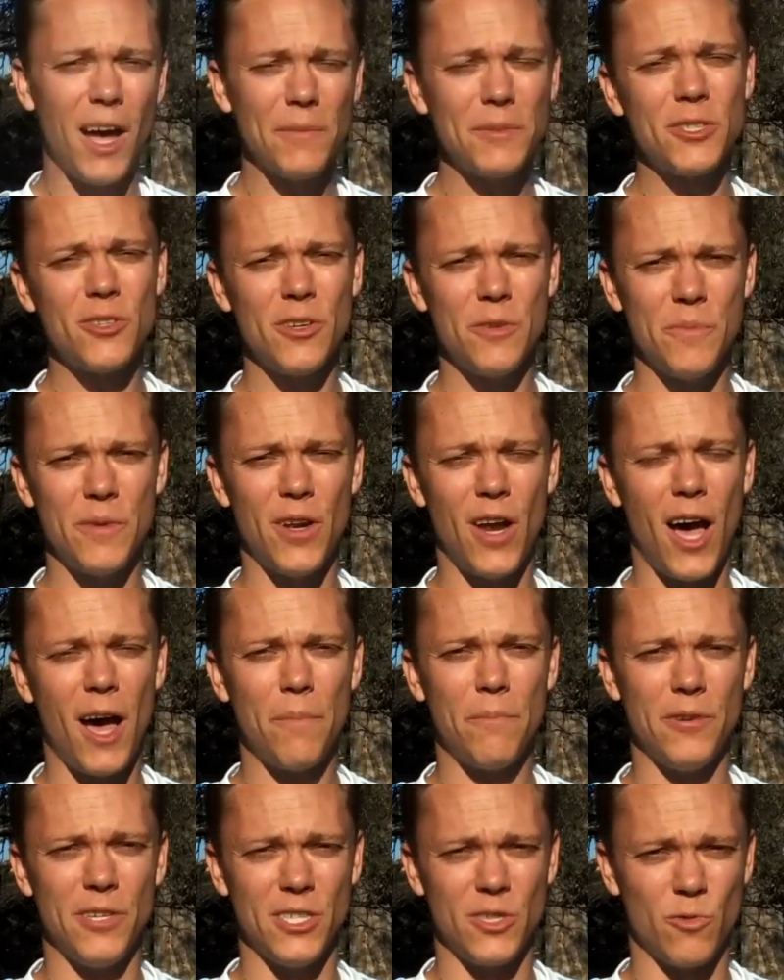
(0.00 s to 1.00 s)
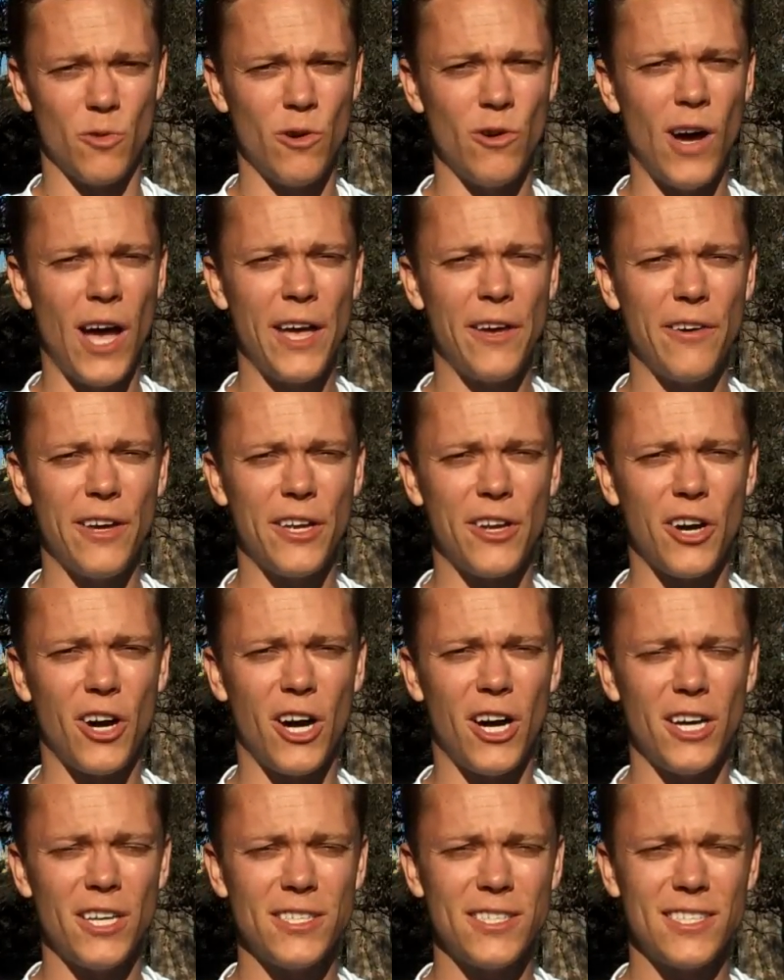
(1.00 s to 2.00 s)
obsolete monopolies will likely
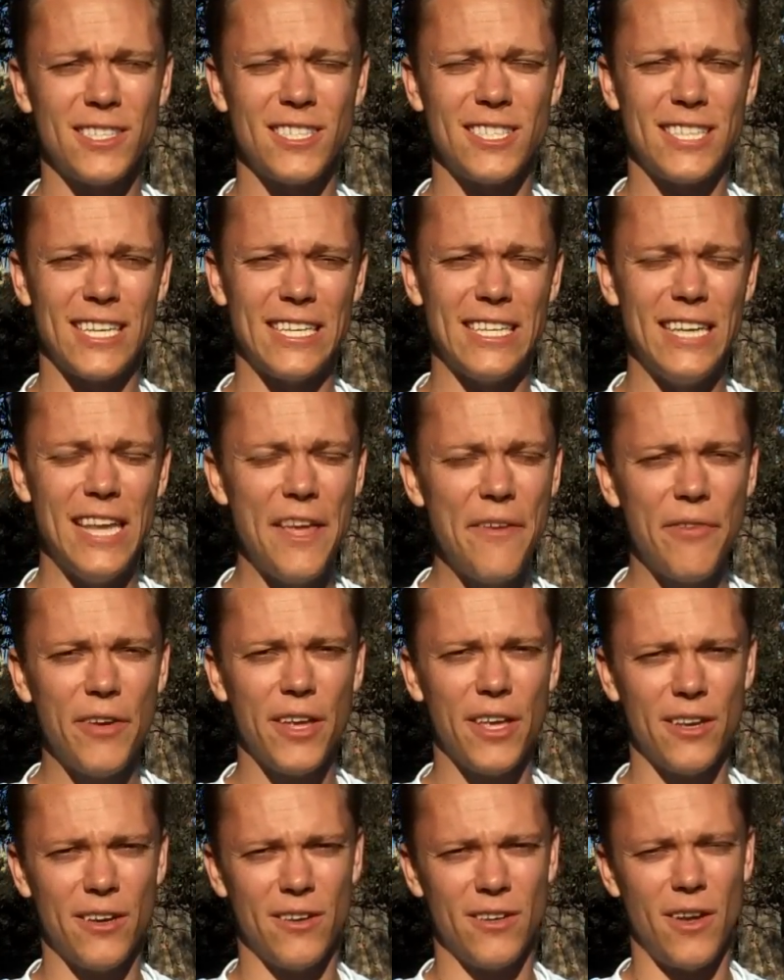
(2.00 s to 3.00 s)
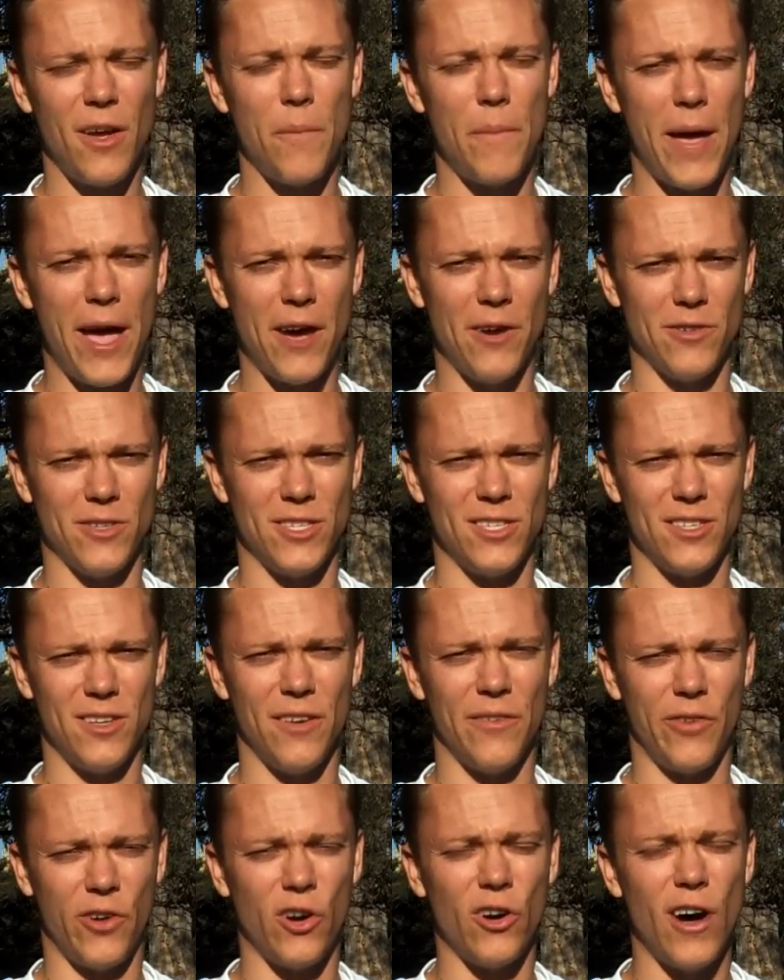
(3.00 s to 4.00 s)
cause significant amounts
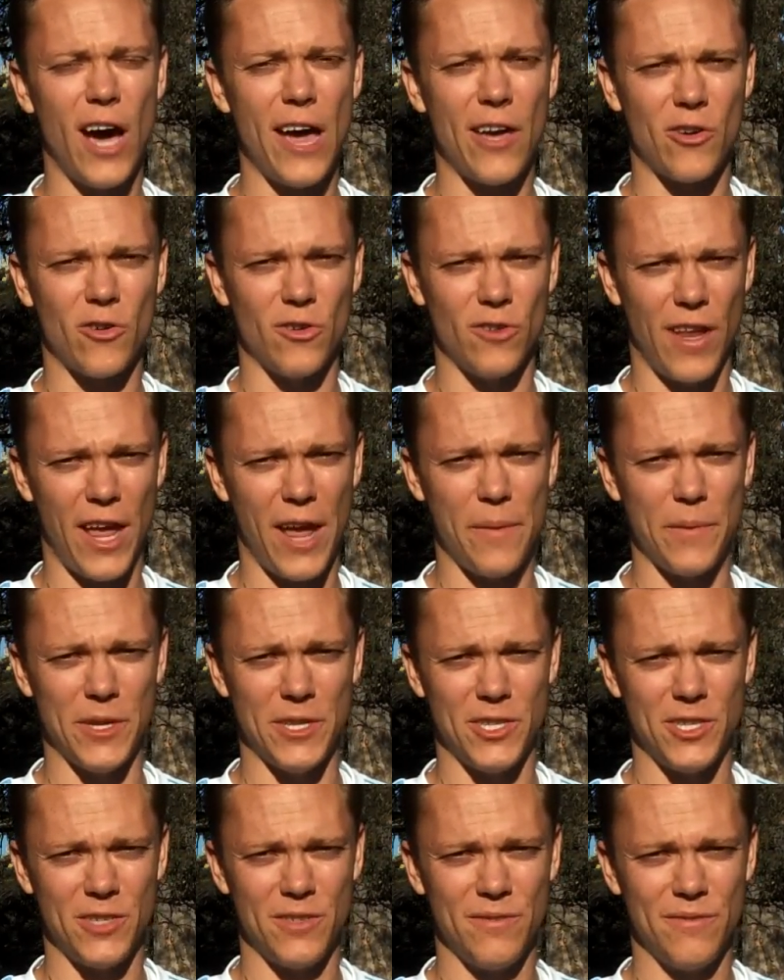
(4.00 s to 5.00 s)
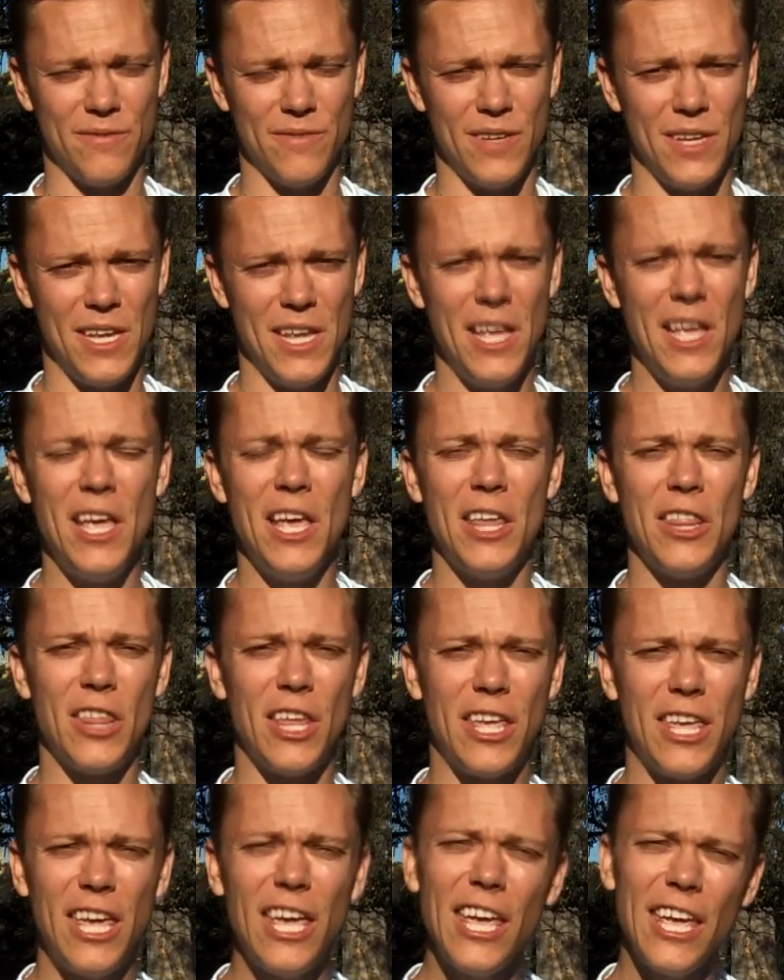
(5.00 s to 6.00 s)
of collateral damage.
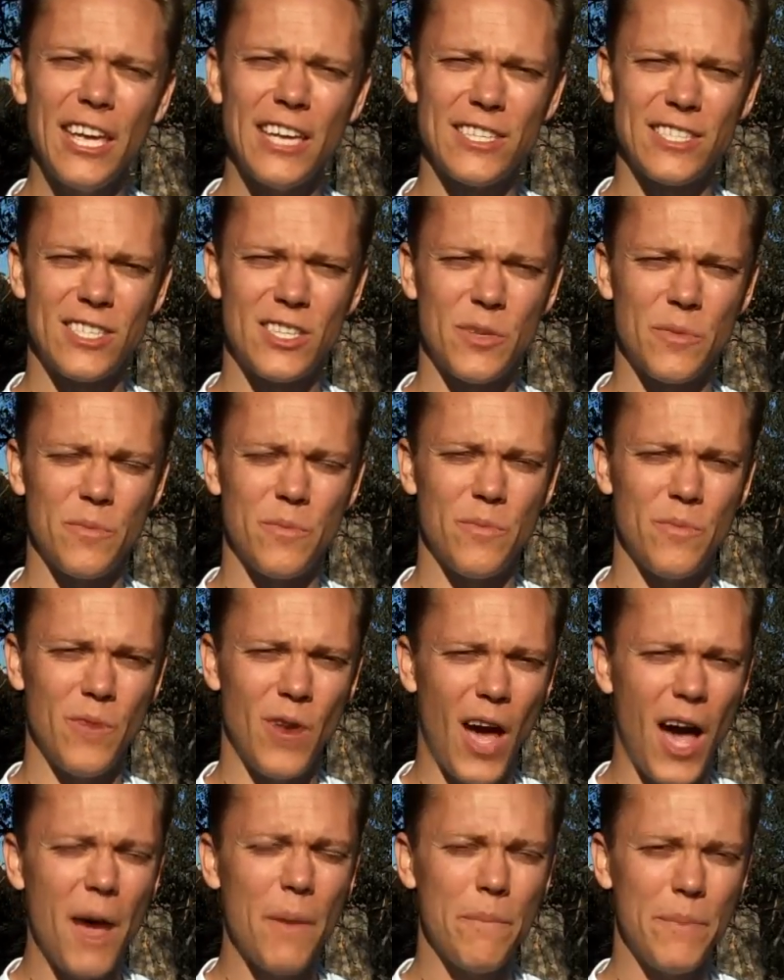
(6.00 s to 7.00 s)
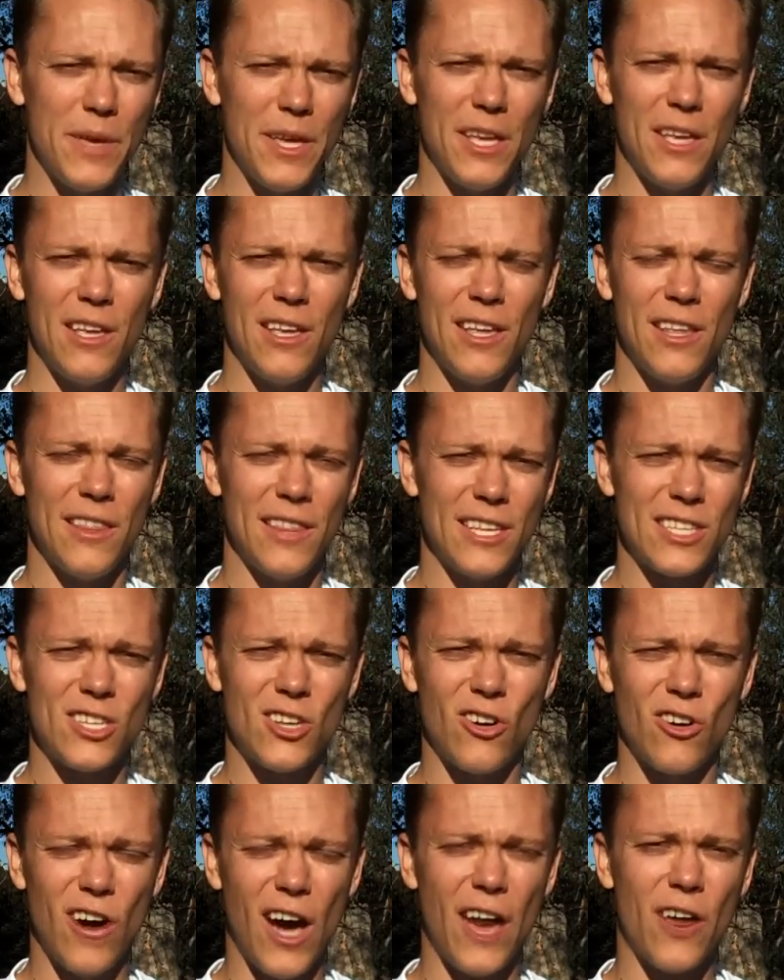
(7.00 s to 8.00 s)
The key is to not be this
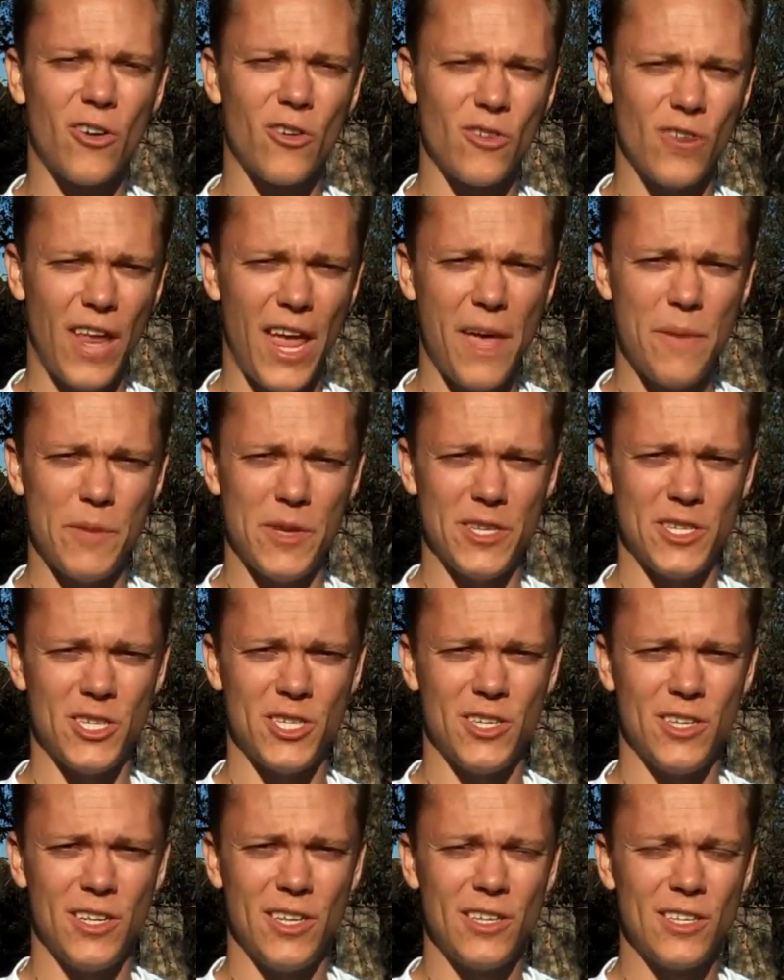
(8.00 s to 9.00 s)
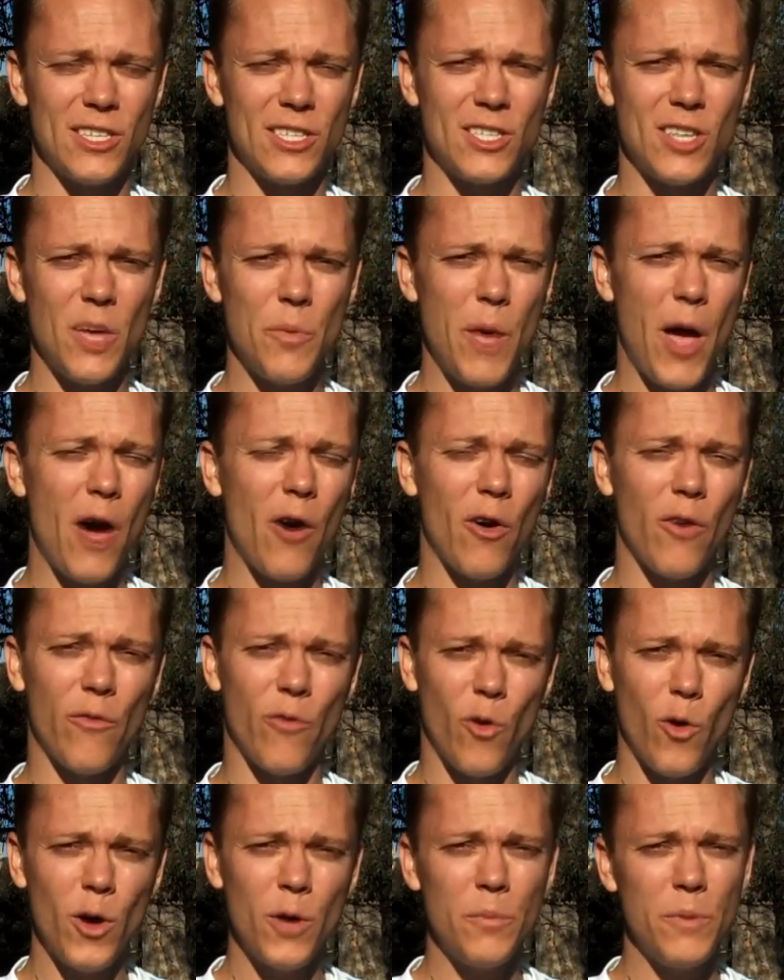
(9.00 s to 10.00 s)
collateral damage, to somehow
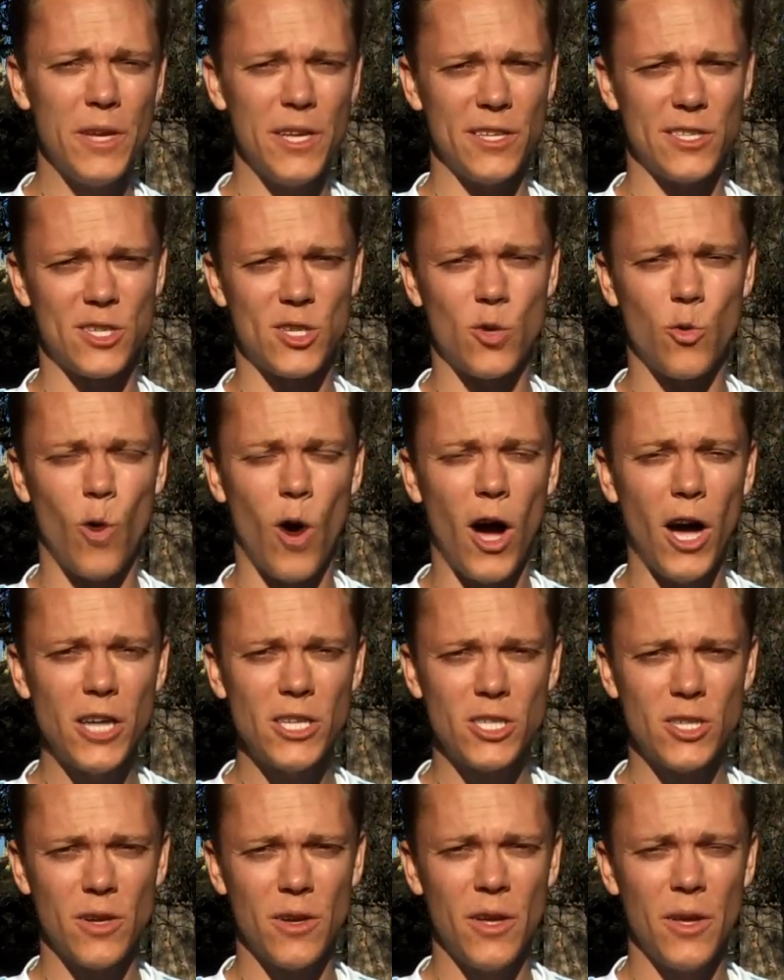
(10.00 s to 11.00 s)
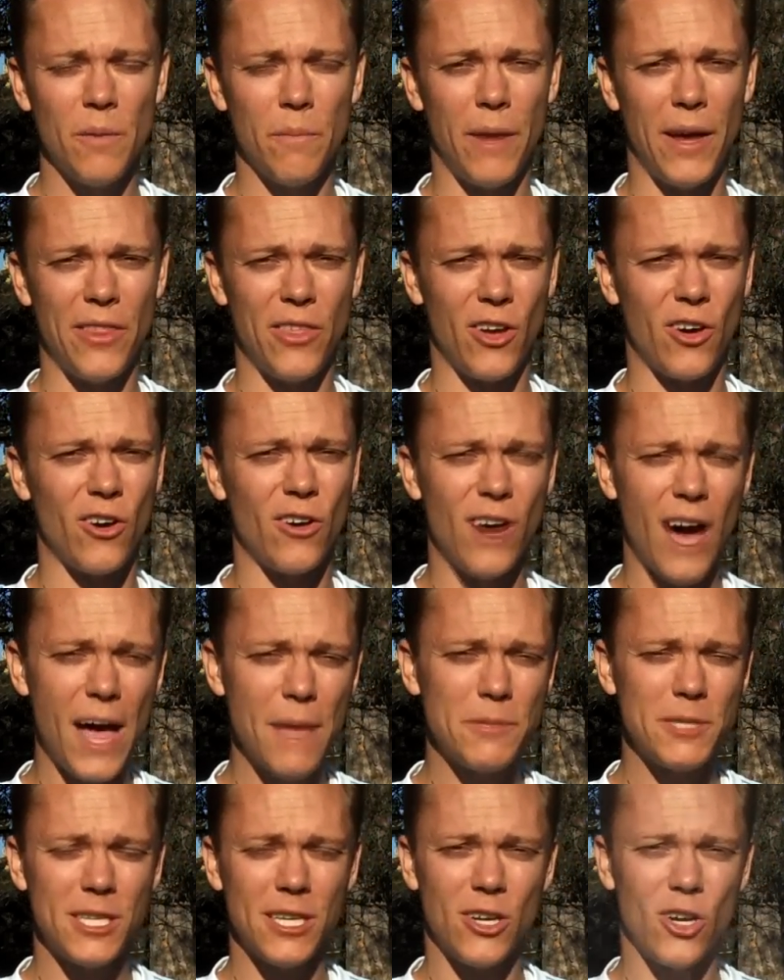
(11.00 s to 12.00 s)
avoid being squashed by the
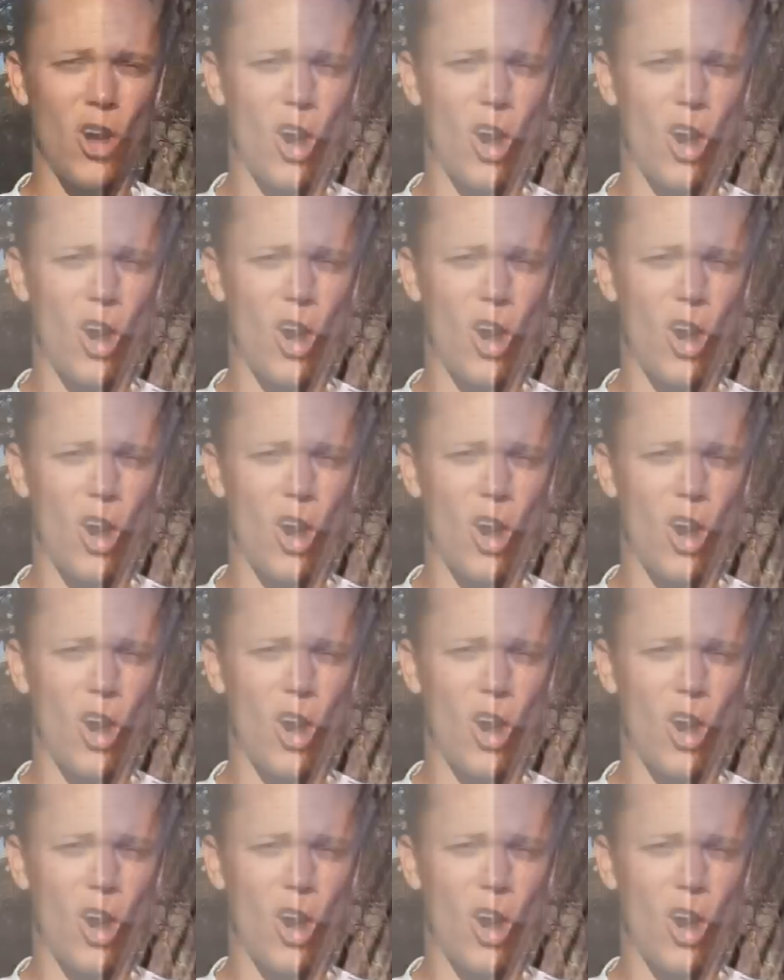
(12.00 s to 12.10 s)
collapsing